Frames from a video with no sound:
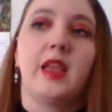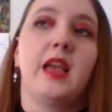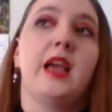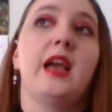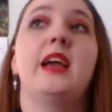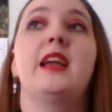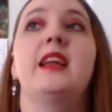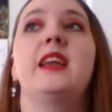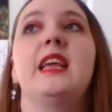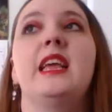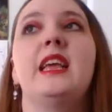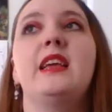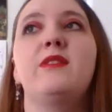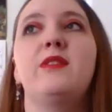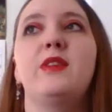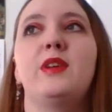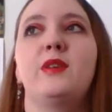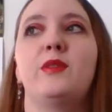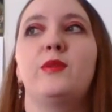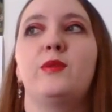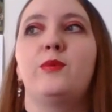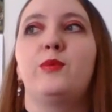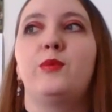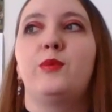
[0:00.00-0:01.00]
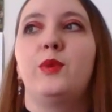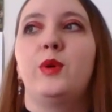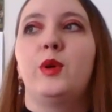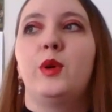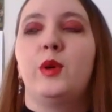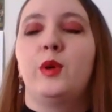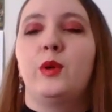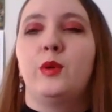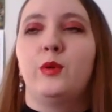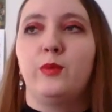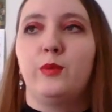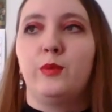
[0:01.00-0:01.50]
And even
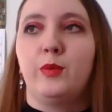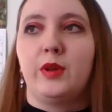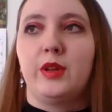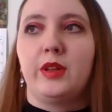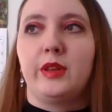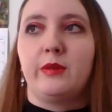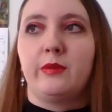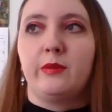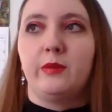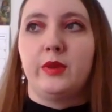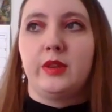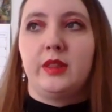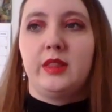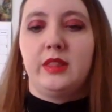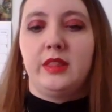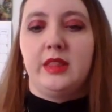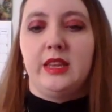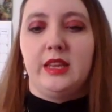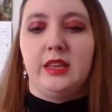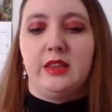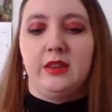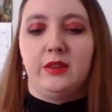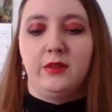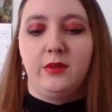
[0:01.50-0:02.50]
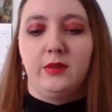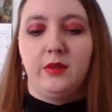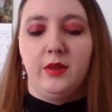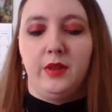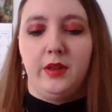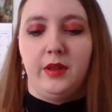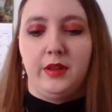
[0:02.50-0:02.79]
with these,